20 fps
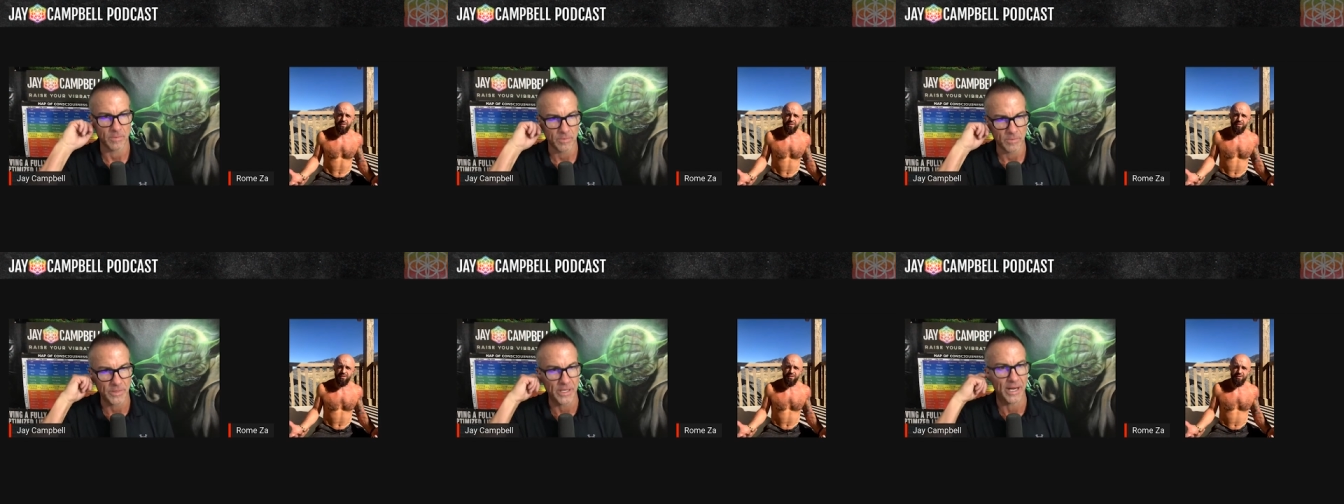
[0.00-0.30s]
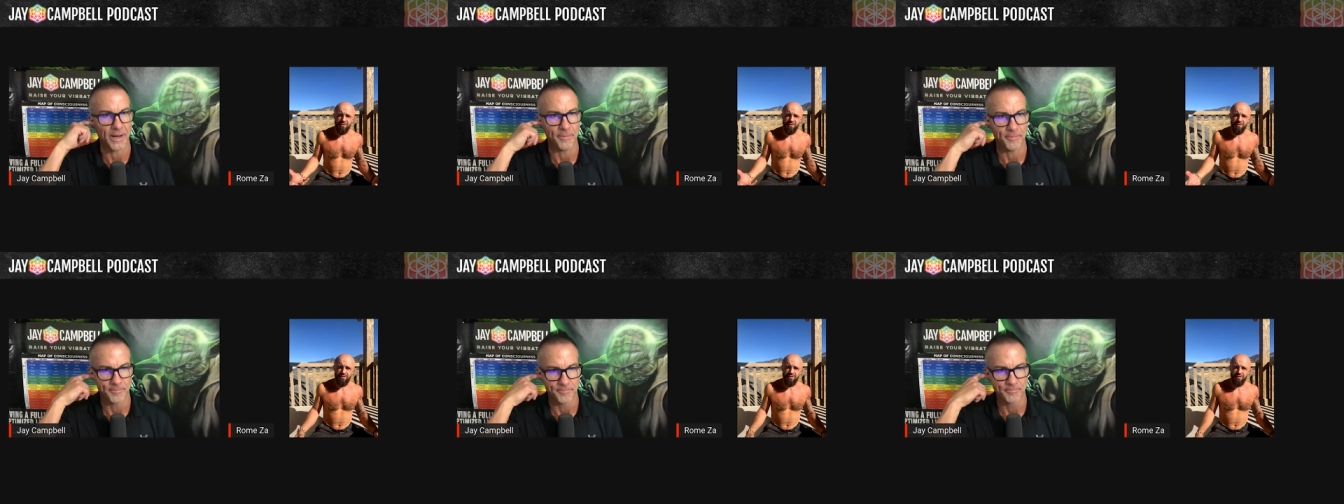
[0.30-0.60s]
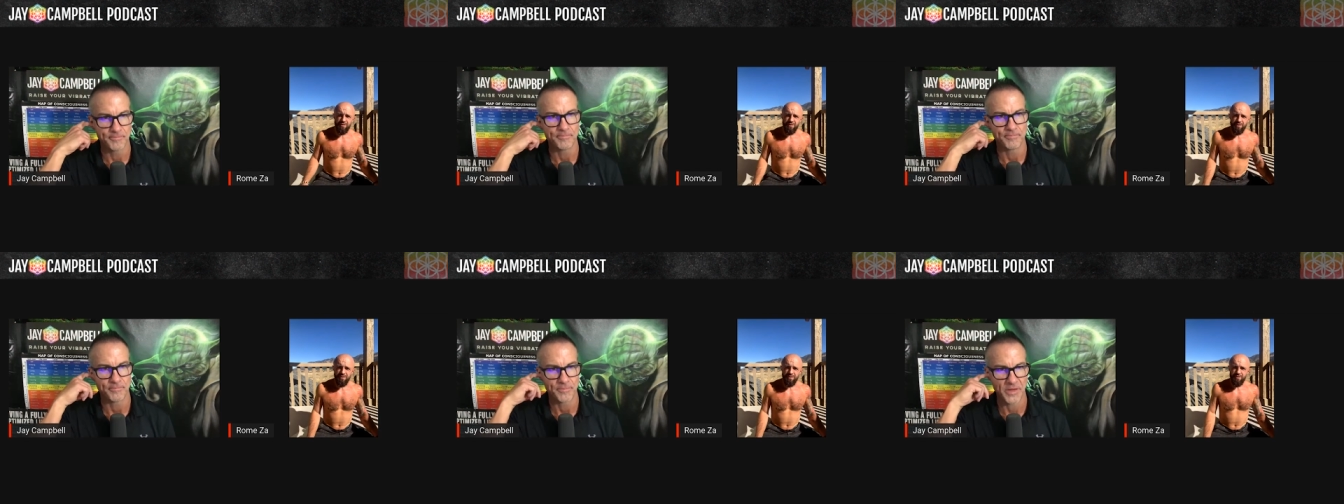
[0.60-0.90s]
Yeah.
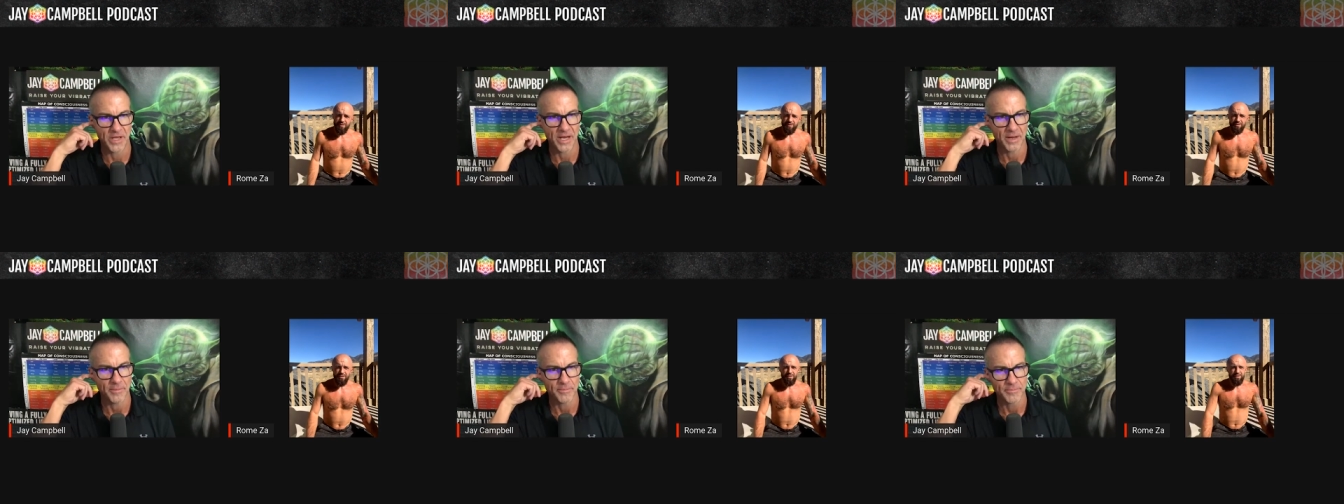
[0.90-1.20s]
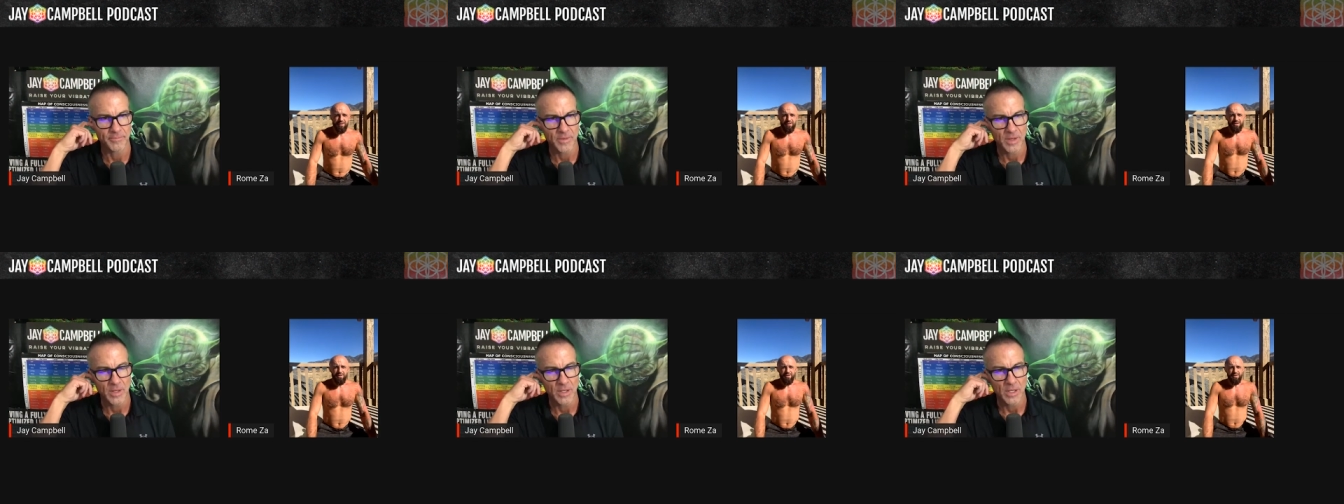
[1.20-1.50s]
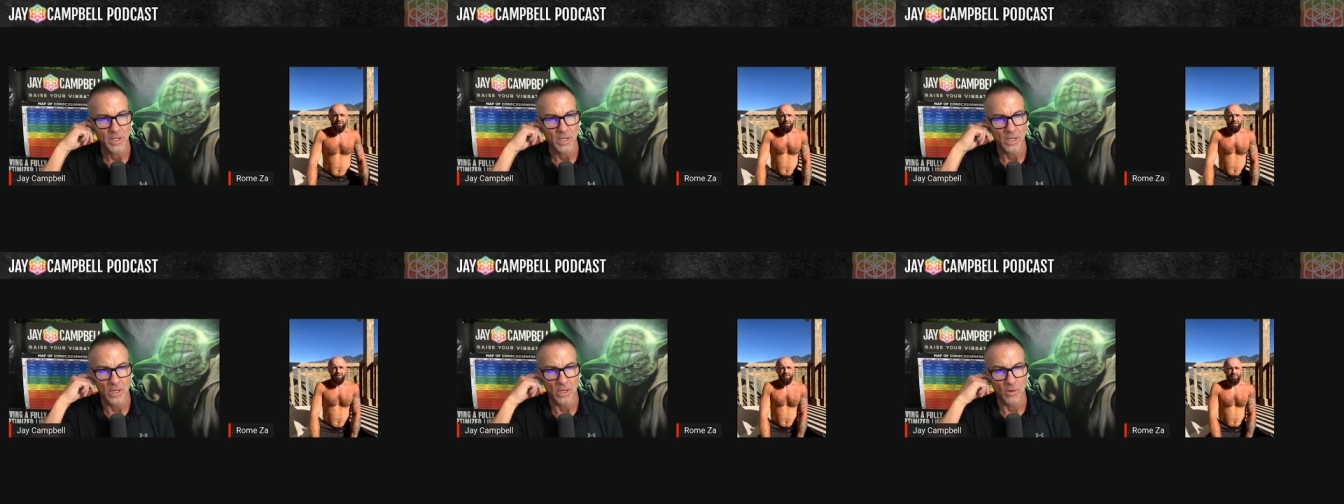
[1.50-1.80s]
Yeah.
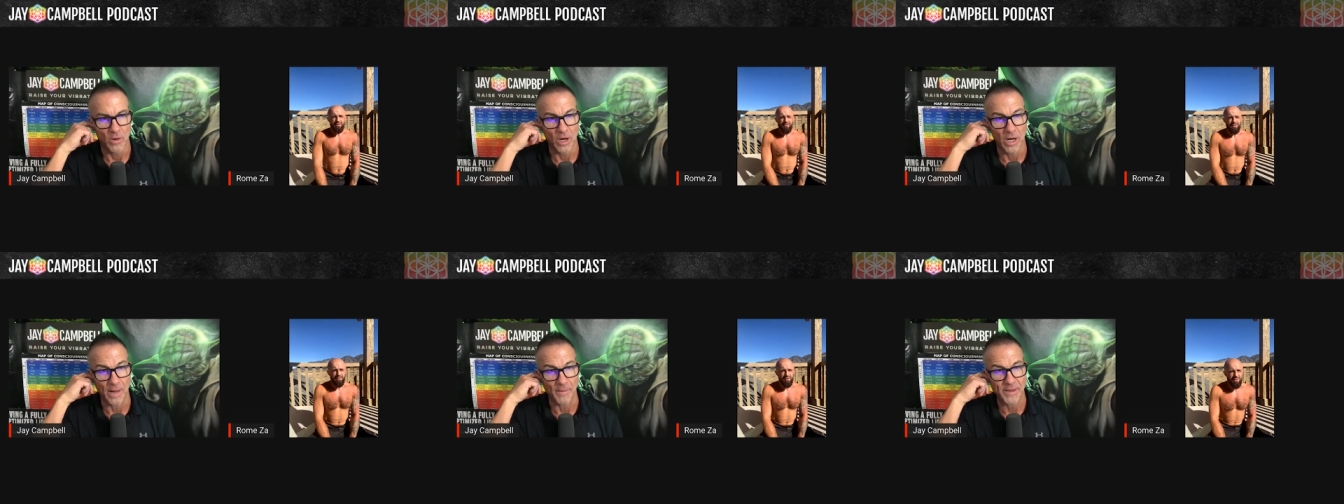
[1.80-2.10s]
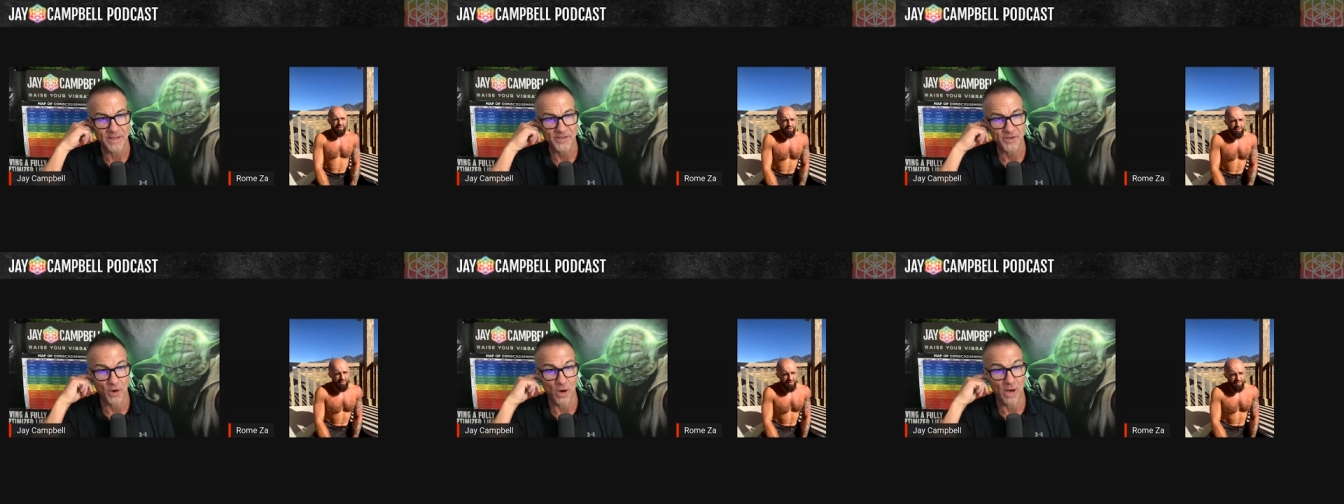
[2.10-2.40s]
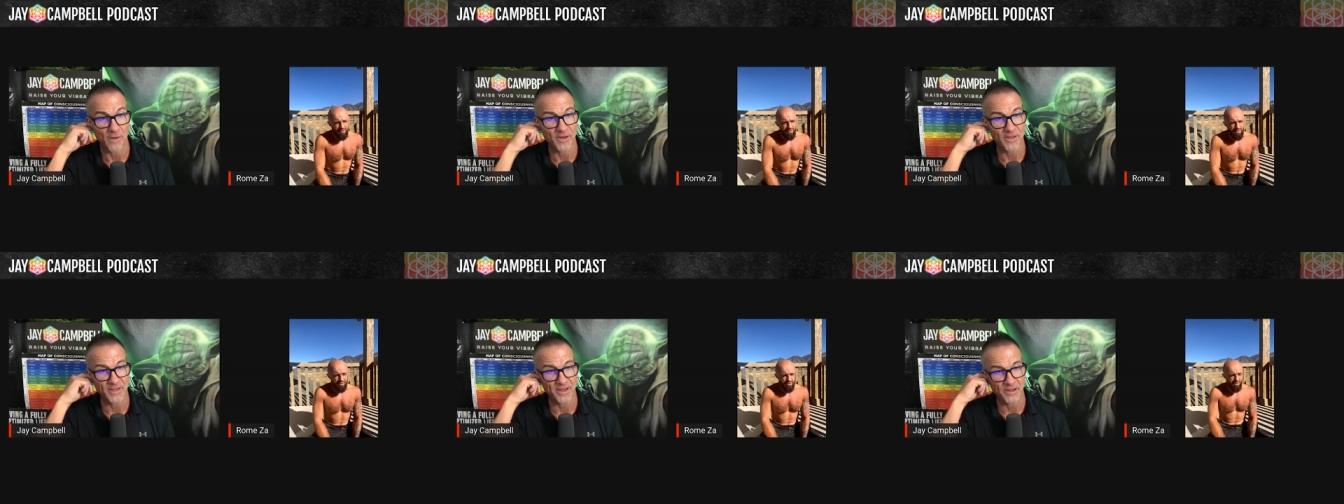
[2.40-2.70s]
Well, I mean, to
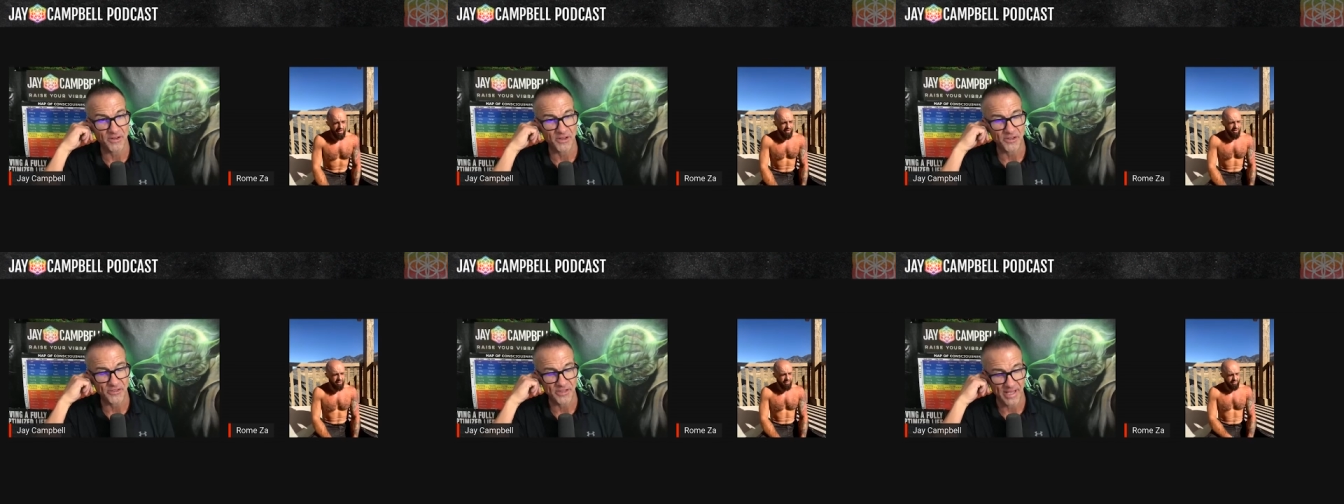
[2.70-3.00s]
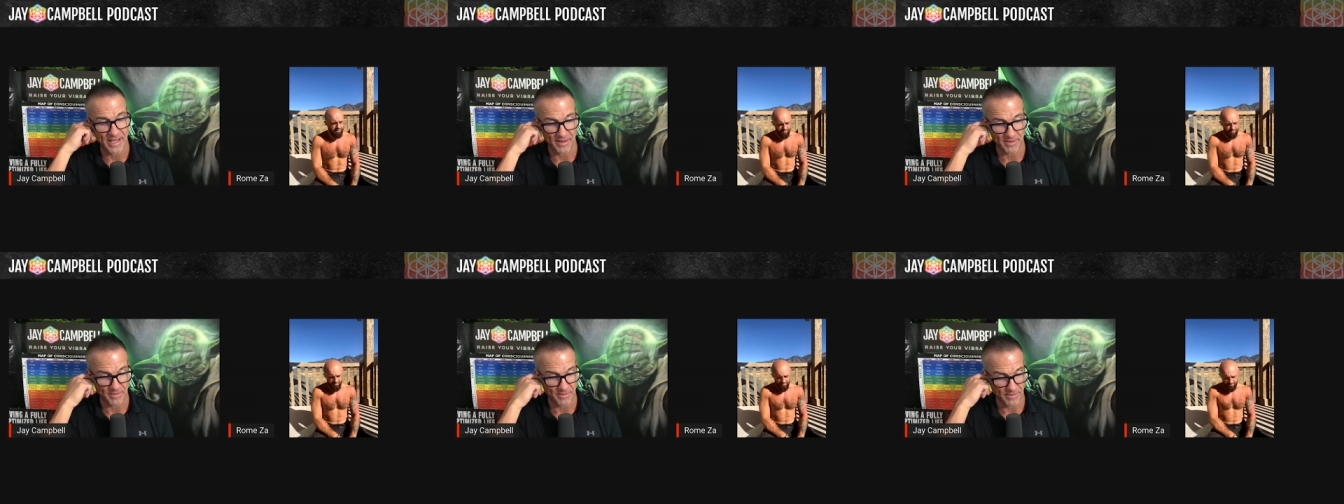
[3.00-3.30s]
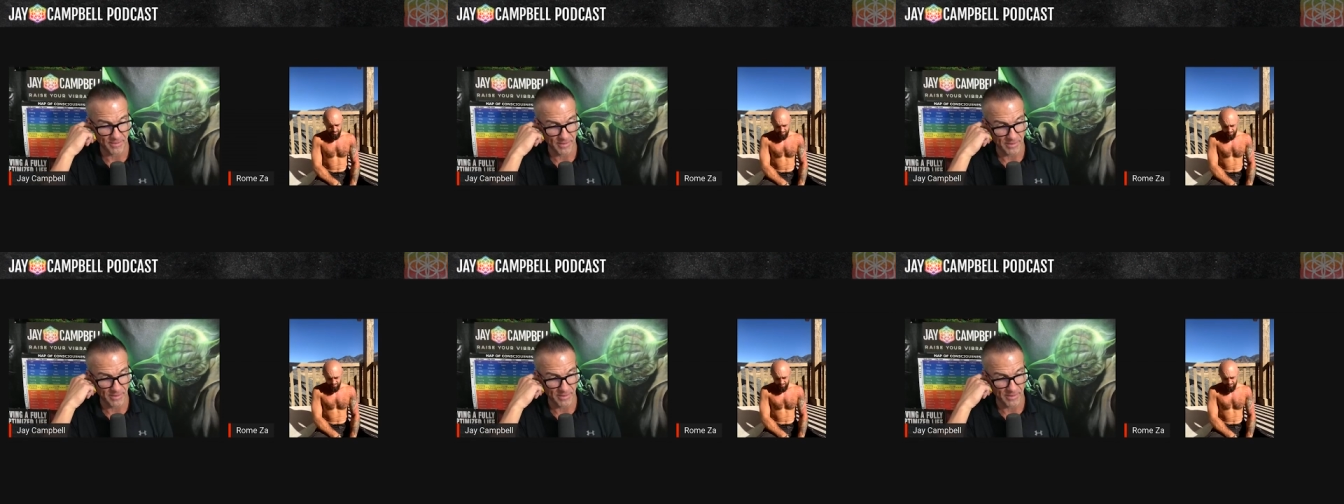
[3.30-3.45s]
everything you just said,